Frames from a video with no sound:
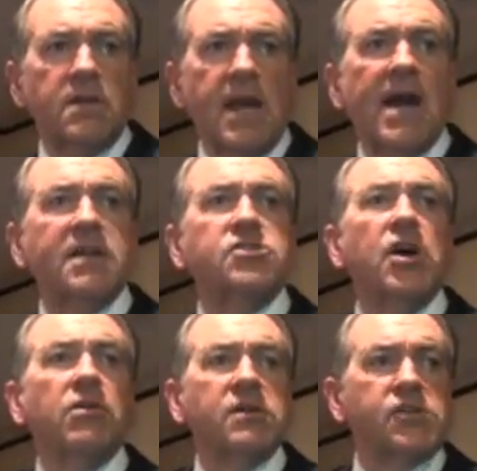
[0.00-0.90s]
The
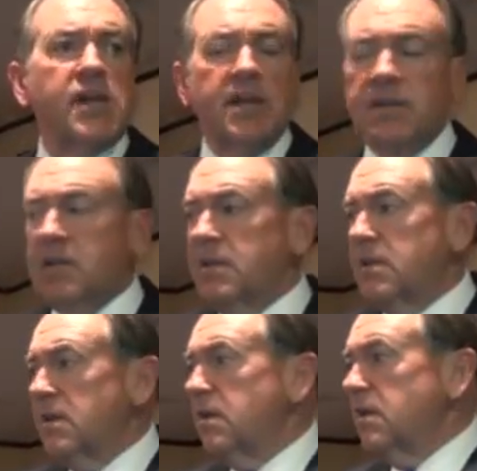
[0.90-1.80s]
Ayatollah said that
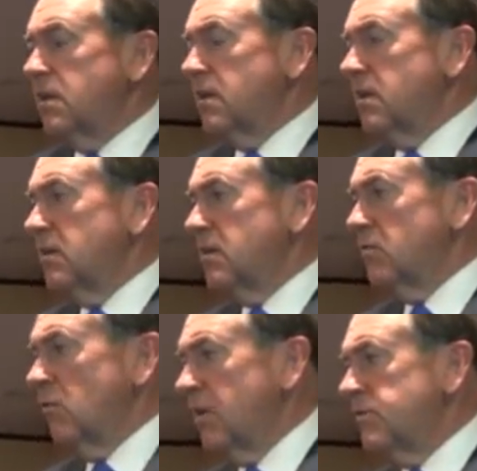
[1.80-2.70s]

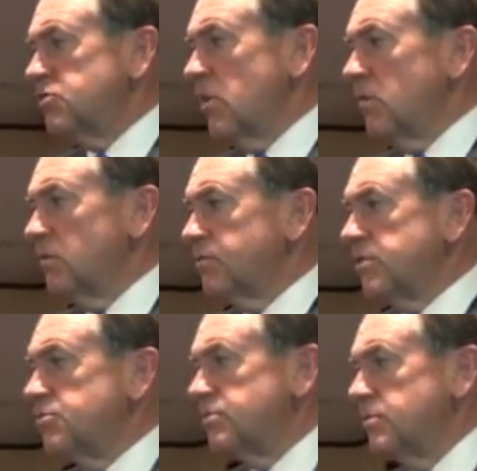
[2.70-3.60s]
one of his
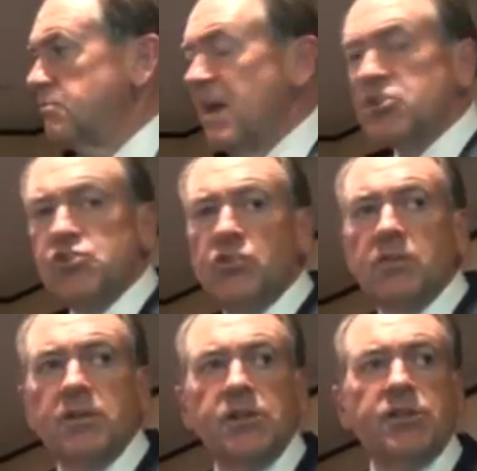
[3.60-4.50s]
goals is to make
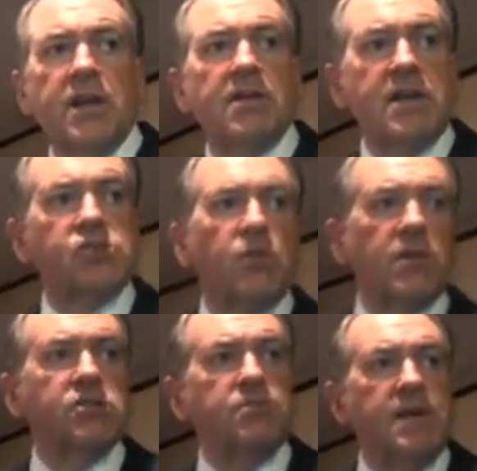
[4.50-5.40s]
sure that there is
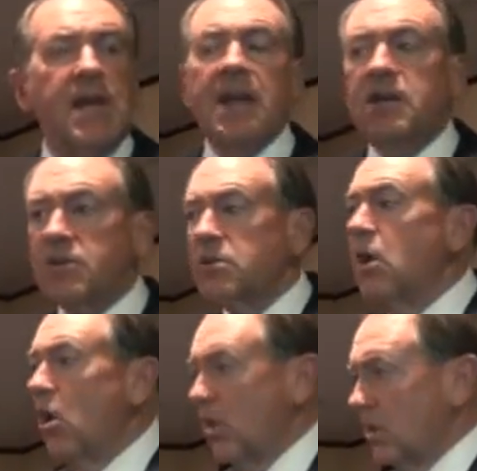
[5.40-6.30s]
going to be another
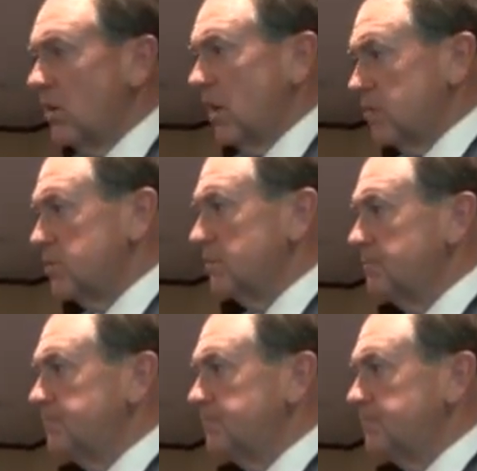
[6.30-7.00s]
Holocaust.